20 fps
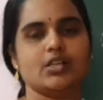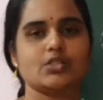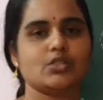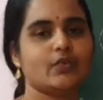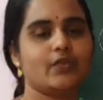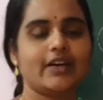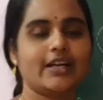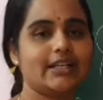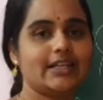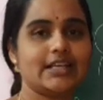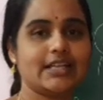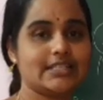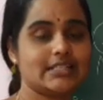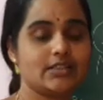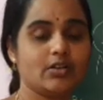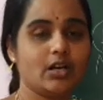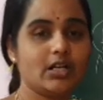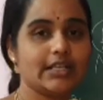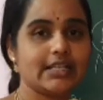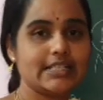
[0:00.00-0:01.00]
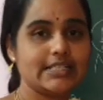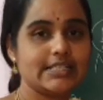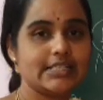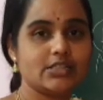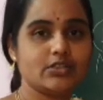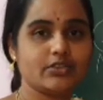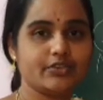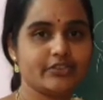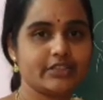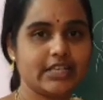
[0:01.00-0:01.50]
So 1 does not
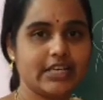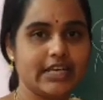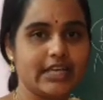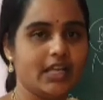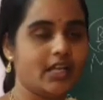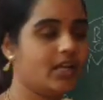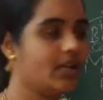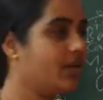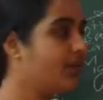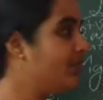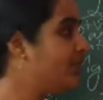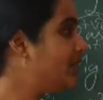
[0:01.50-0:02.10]
consist of 3,